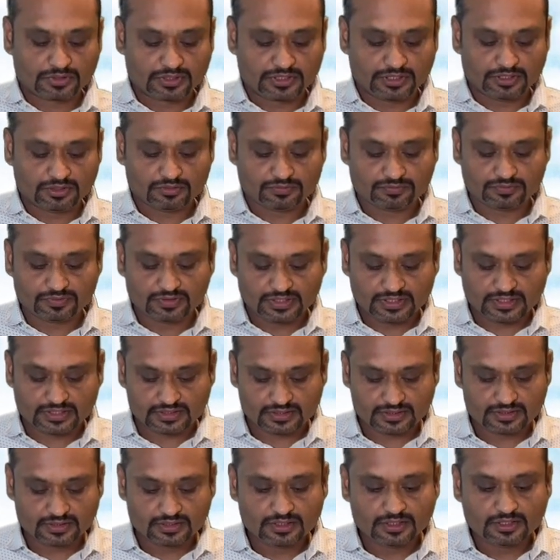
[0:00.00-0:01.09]
of it,
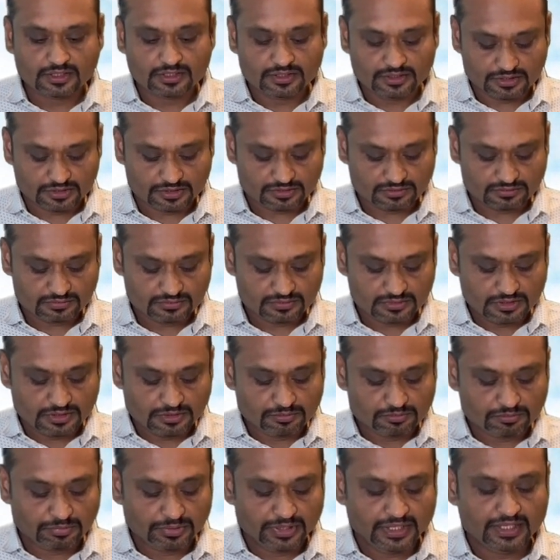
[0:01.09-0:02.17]

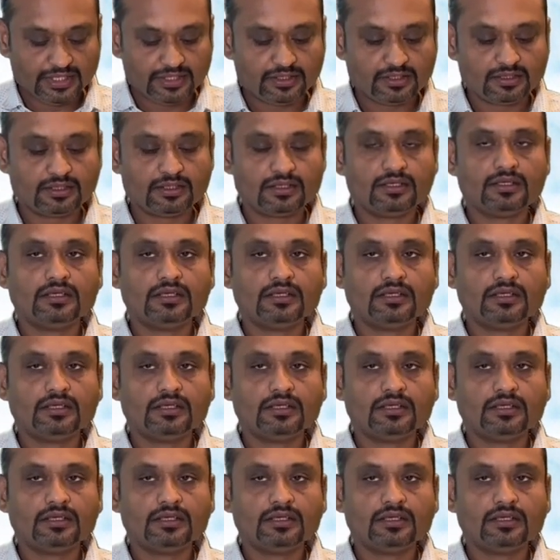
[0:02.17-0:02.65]
being